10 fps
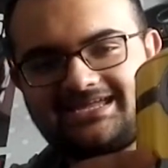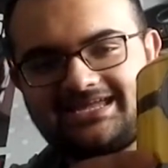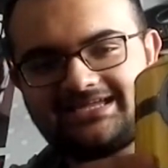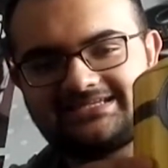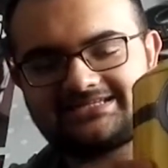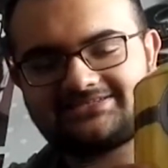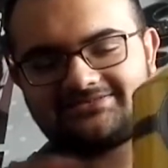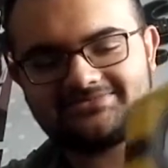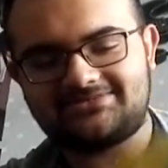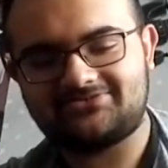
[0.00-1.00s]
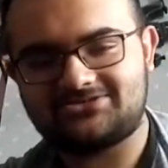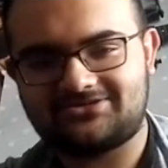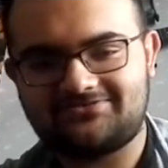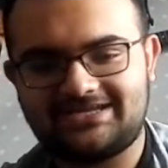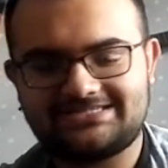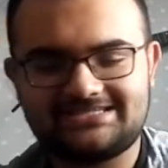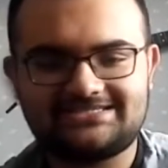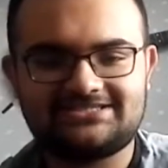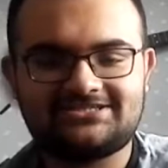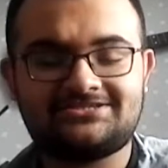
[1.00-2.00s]
has actually given himself a shocked face,
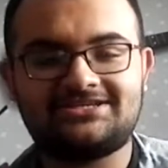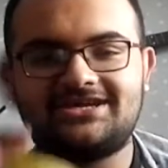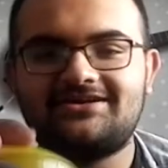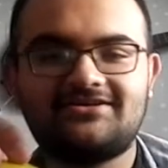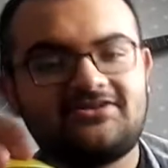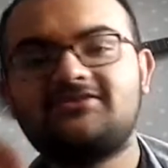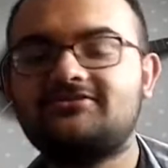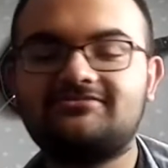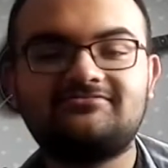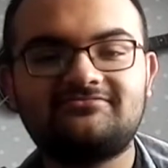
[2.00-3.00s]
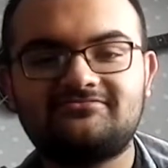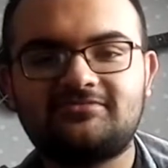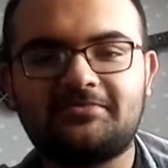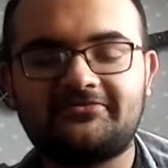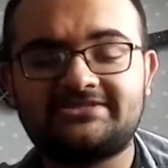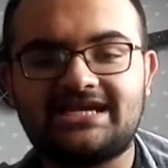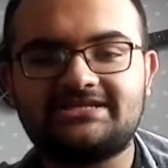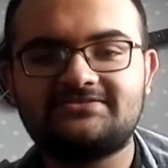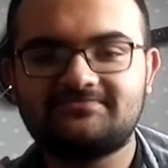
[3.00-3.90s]
is just rip off his head.